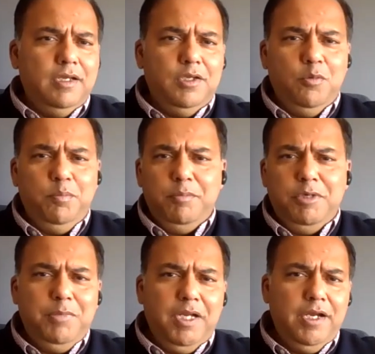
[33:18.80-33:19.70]
you know
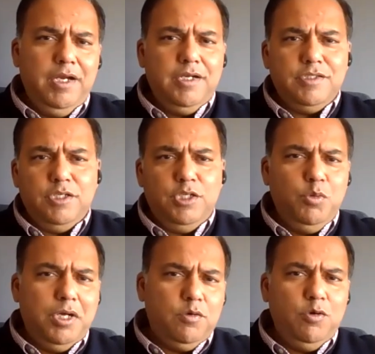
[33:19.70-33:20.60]
payment players and
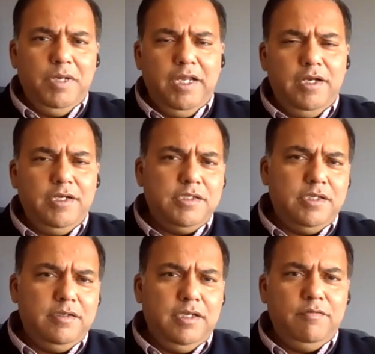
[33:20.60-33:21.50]
QR code players,
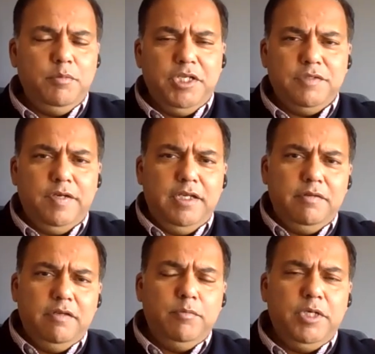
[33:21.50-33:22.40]
and everybody's fighting
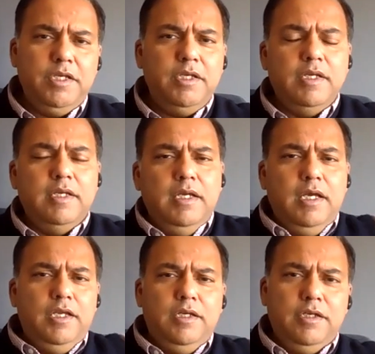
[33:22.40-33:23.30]
with everybody
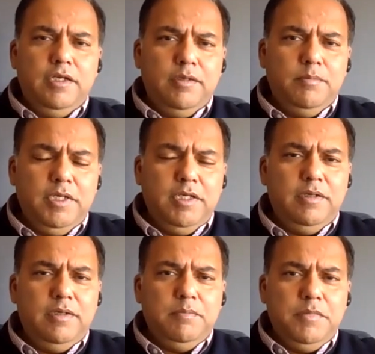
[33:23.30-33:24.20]
and um,
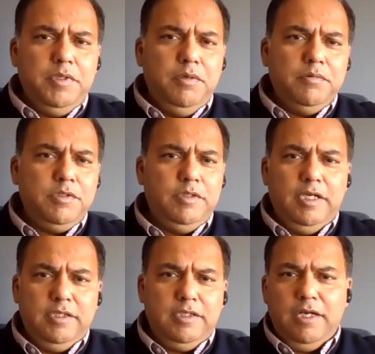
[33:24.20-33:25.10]
um, you know so
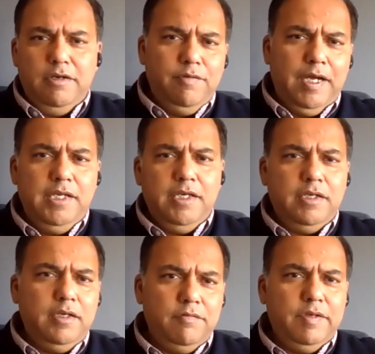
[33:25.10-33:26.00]
they're kind of dividing
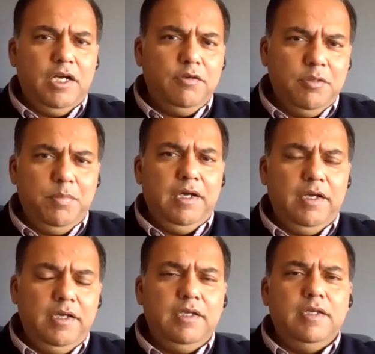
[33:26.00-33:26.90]
and carving out the
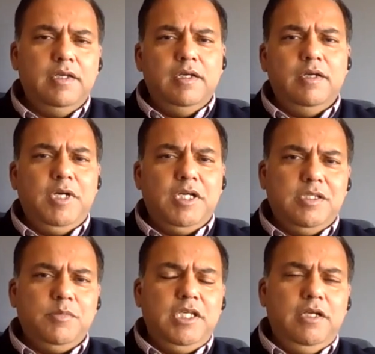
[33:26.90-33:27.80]
pie amongst
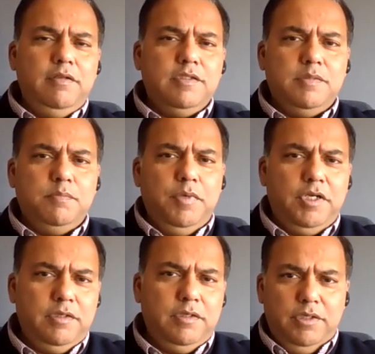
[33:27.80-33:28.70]
themselves
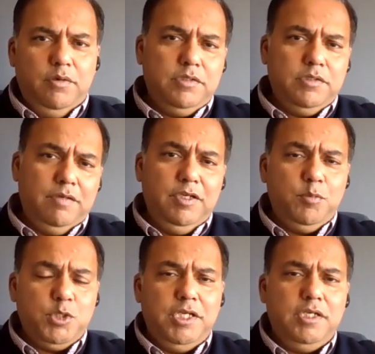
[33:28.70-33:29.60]
but you know
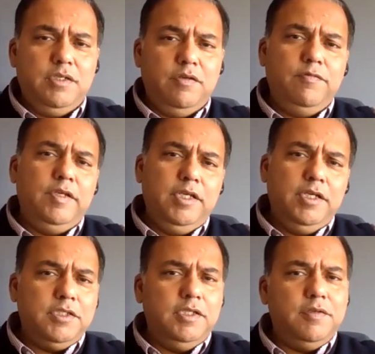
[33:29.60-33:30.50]
70% of
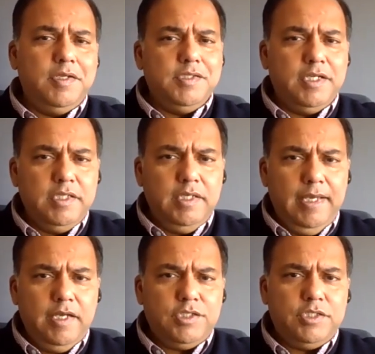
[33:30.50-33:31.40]
india still transacts in
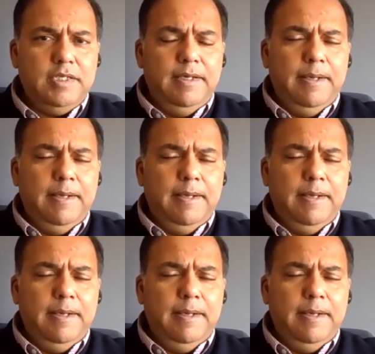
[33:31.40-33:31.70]
cash